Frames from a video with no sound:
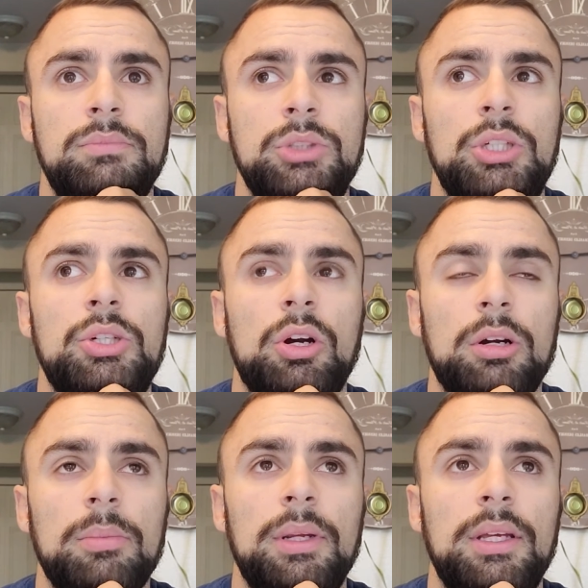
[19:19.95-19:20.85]

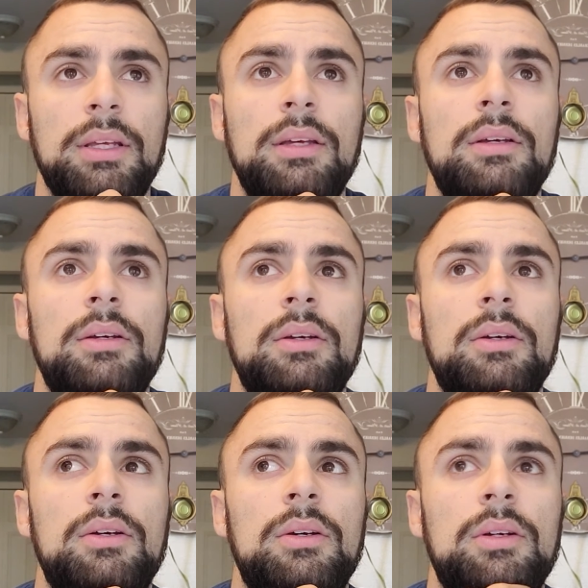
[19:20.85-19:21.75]
determining
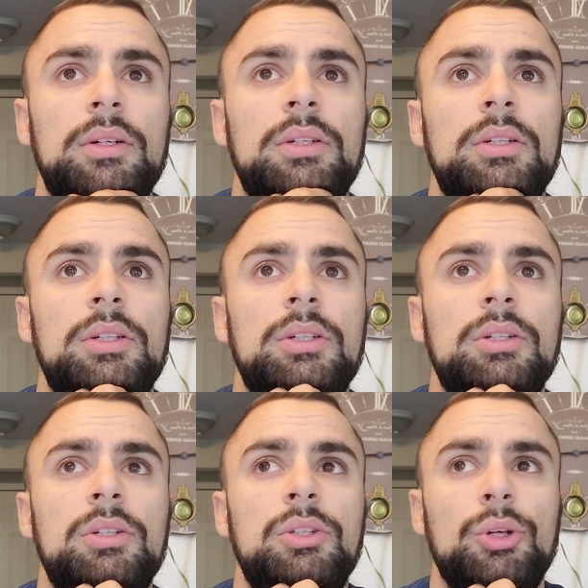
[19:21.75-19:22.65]

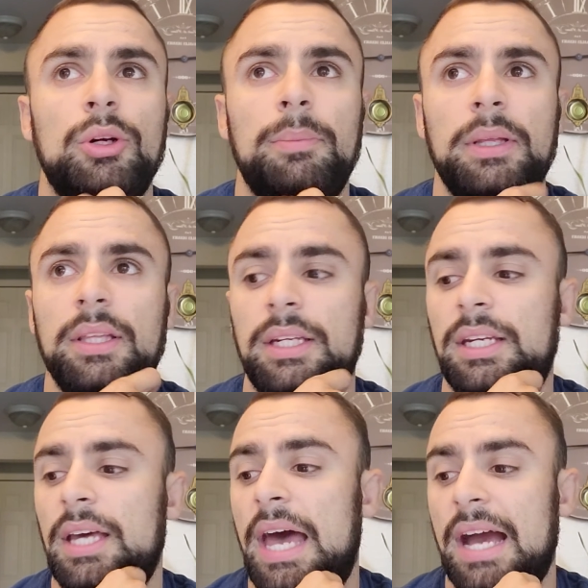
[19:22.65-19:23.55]
your ability
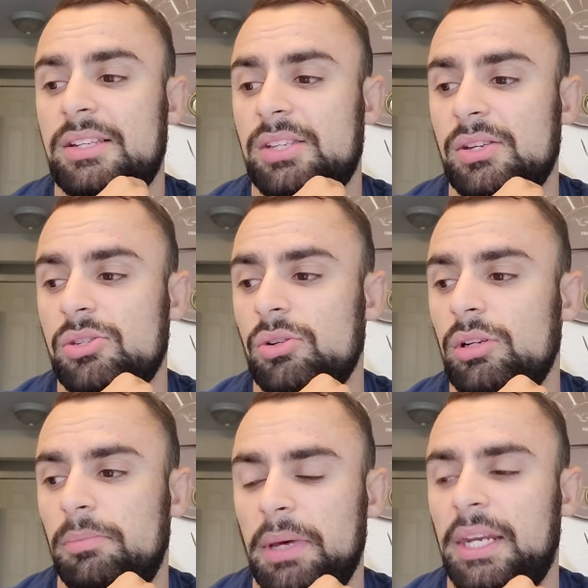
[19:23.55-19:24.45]
to access certain
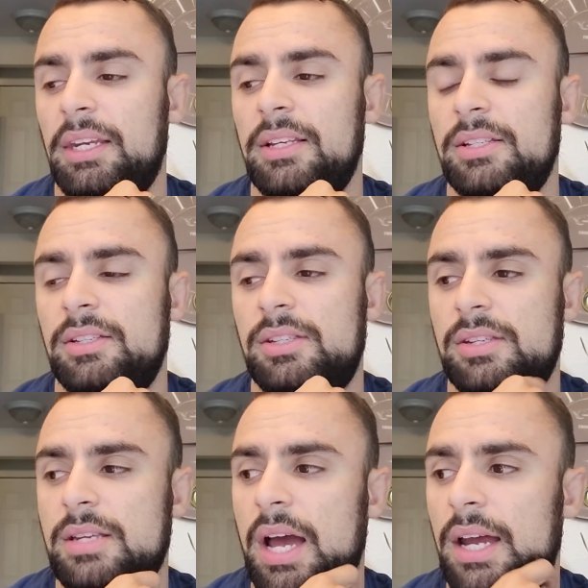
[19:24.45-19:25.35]
amenities in
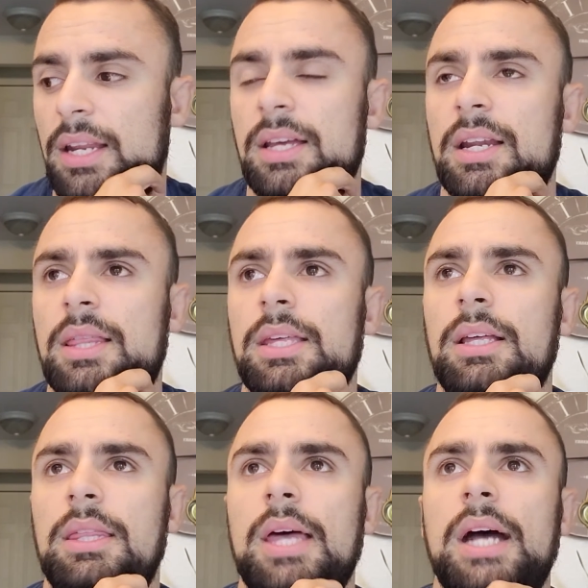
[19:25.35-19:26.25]
society, and I think
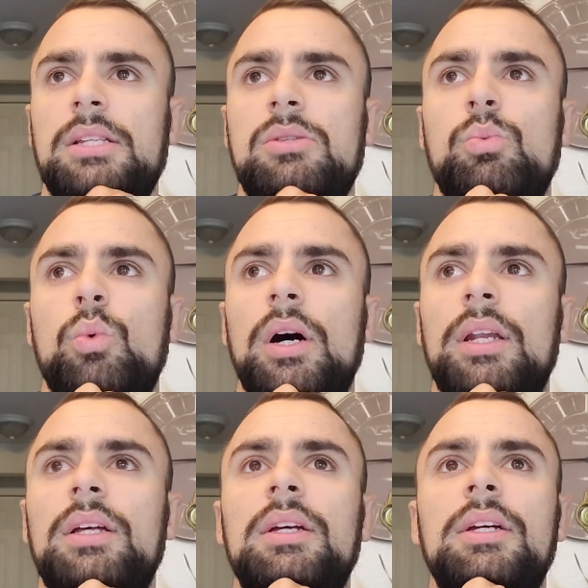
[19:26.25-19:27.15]
that's
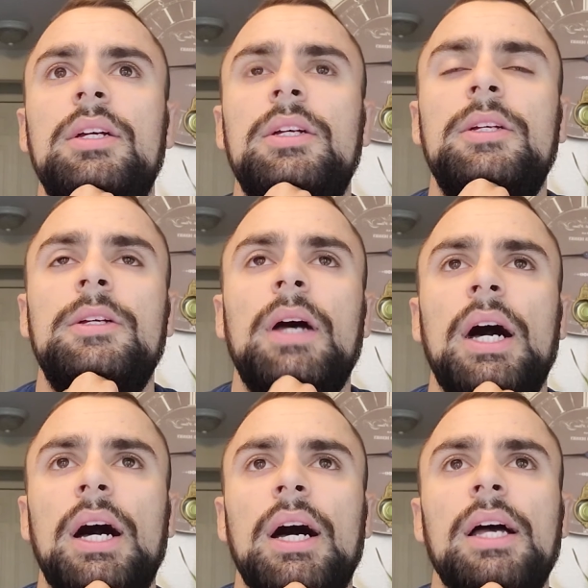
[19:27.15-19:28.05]
what
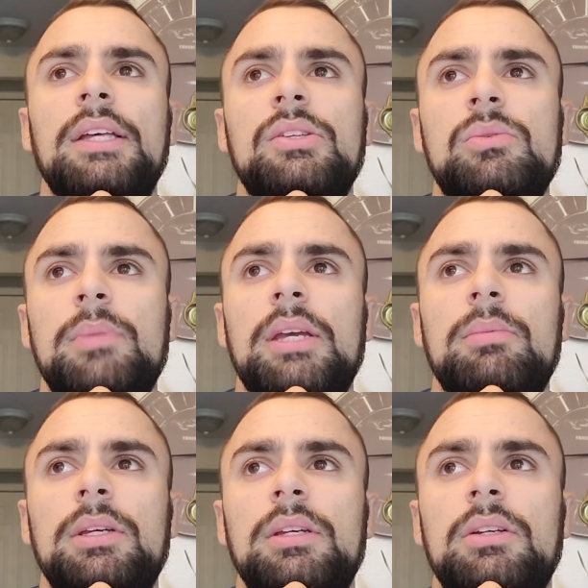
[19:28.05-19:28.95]
is
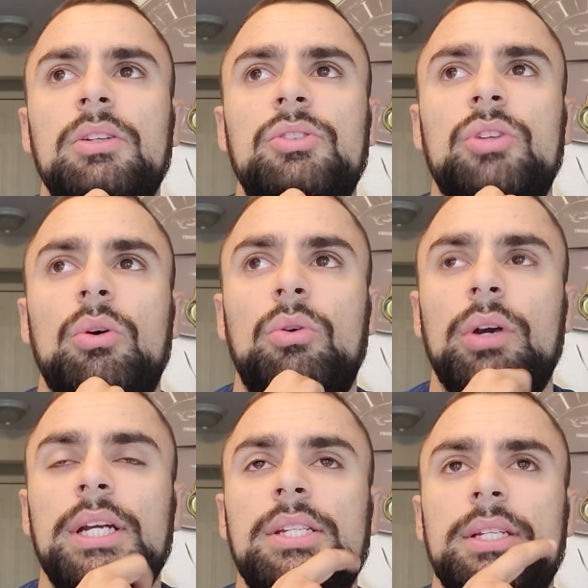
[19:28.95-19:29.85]
maybe so
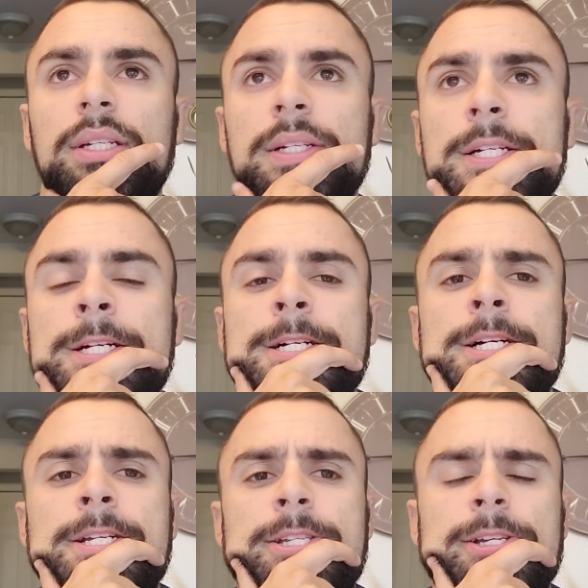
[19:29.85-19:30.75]
crazy.
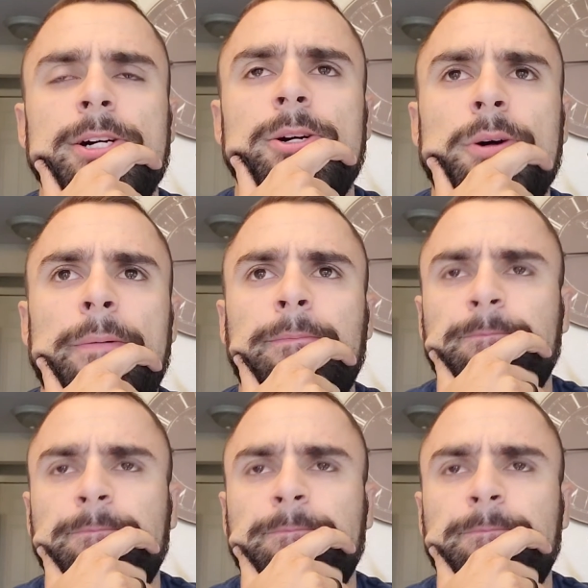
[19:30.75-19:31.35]
So